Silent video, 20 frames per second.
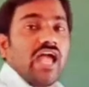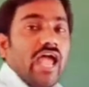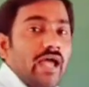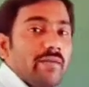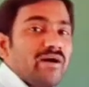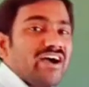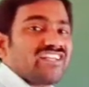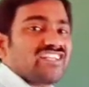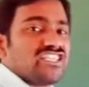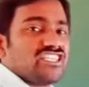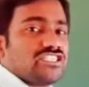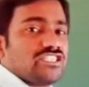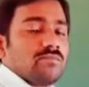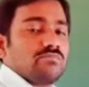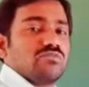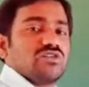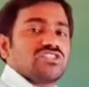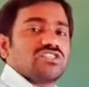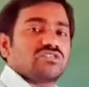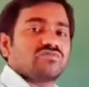Among these
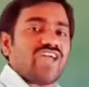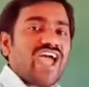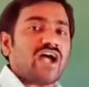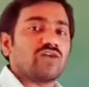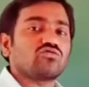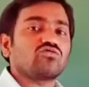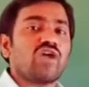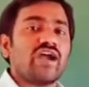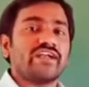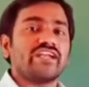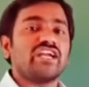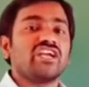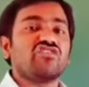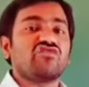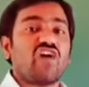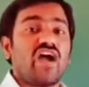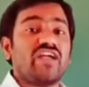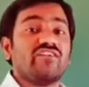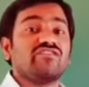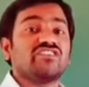numbers, we have to
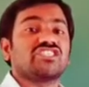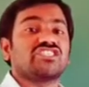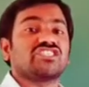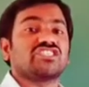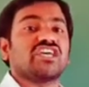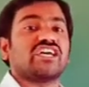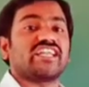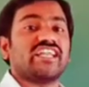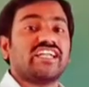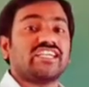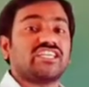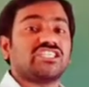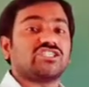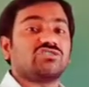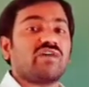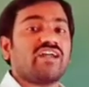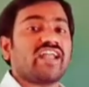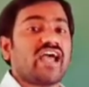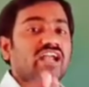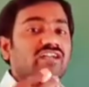identify which is the greatest
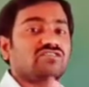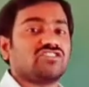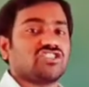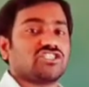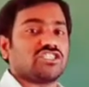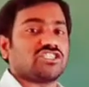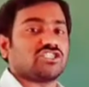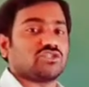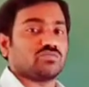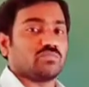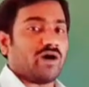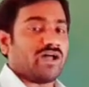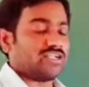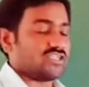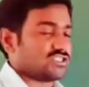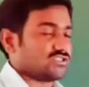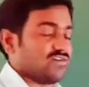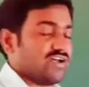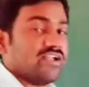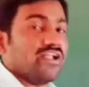one and which is the
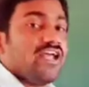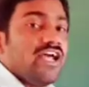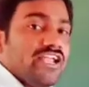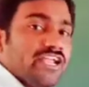smallest one.